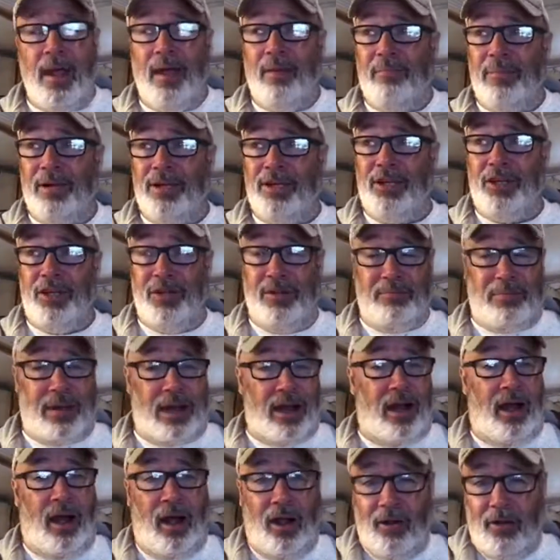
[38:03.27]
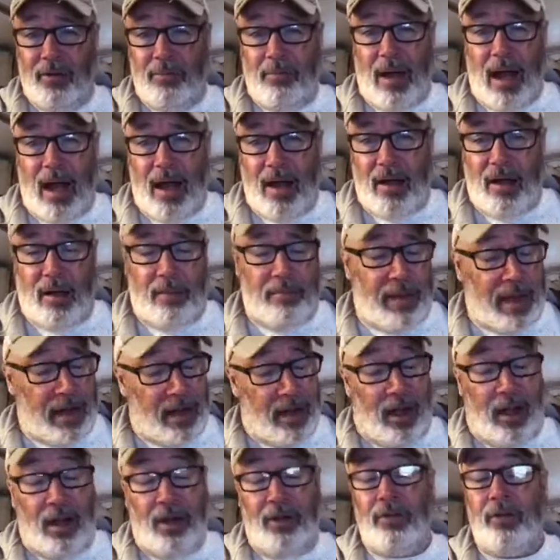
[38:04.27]
but about
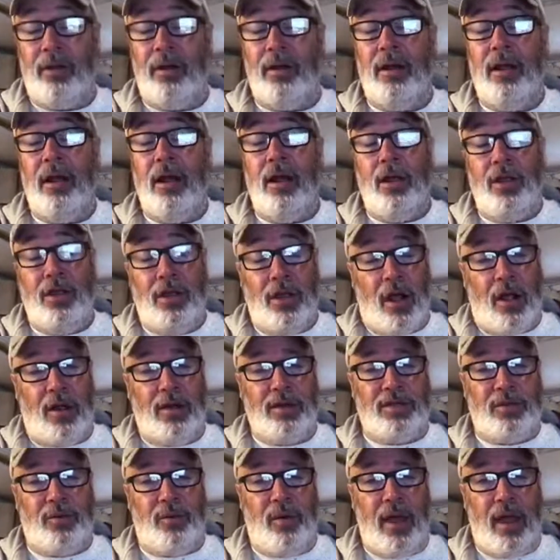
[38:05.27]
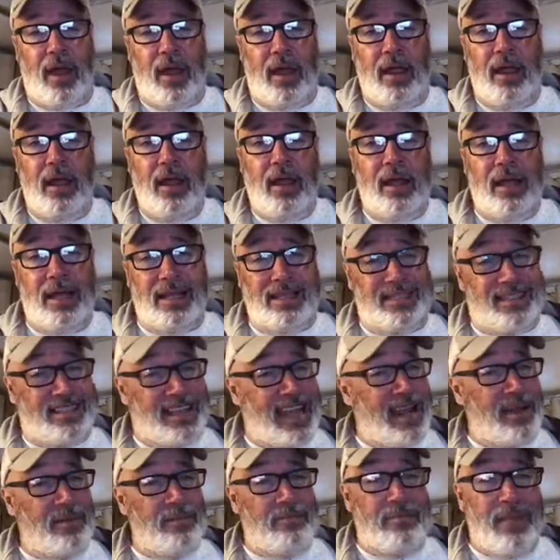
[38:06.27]
100 yards away is
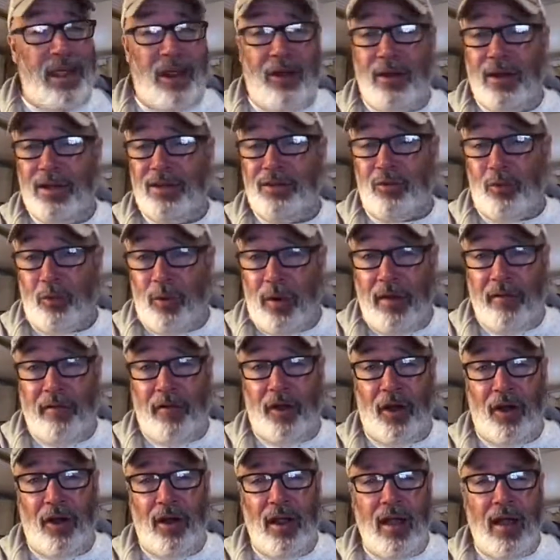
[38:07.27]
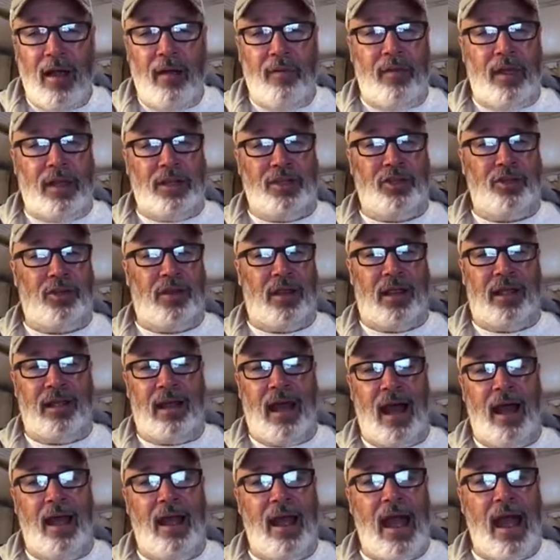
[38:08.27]
St. Mary's River that you can
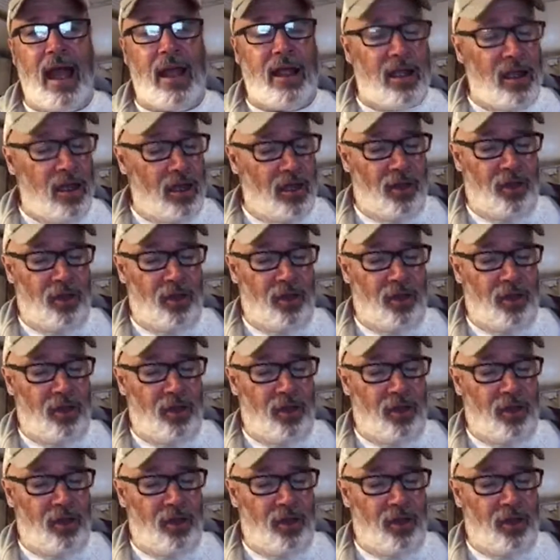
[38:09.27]
kayak.